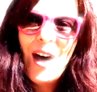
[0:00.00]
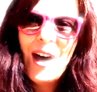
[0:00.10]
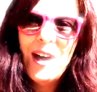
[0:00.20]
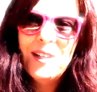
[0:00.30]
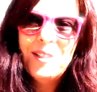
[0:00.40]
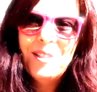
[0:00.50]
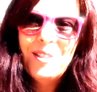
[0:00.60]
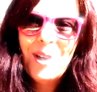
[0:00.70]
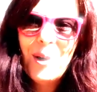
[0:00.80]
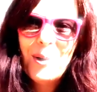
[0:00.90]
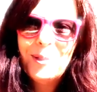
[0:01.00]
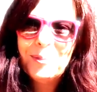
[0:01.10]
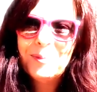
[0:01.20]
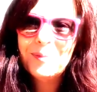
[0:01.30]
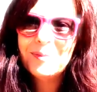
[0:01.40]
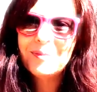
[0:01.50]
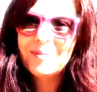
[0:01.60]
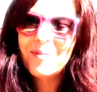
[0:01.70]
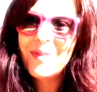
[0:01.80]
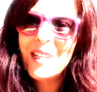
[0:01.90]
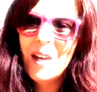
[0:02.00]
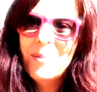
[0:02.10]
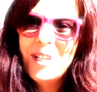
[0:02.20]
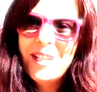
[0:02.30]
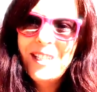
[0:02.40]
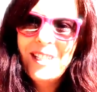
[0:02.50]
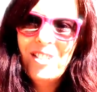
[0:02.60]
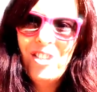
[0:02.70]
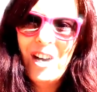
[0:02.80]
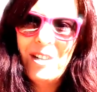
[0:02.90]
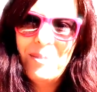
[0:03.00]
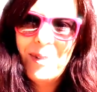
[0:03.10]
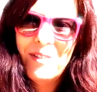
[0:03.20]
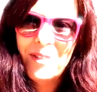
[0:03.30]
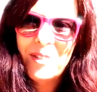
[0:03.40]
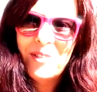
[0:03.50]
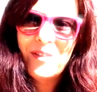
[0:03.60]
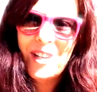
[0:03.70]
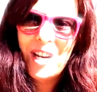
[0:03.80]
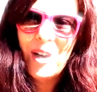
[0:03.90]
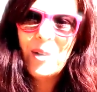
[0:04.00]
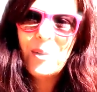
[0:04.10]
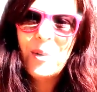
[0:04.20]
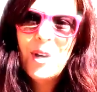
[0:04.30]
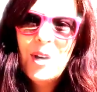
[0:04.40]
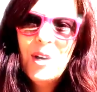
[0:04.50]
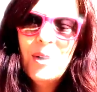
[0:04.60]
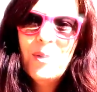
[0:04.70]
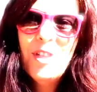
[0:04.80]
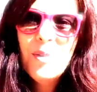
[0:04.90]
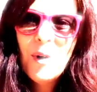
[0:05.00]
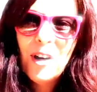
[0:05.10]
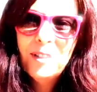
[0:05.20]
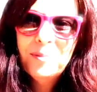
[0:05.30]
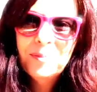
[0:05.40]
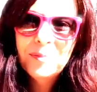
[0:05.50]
And so I wanted to share my first video with you all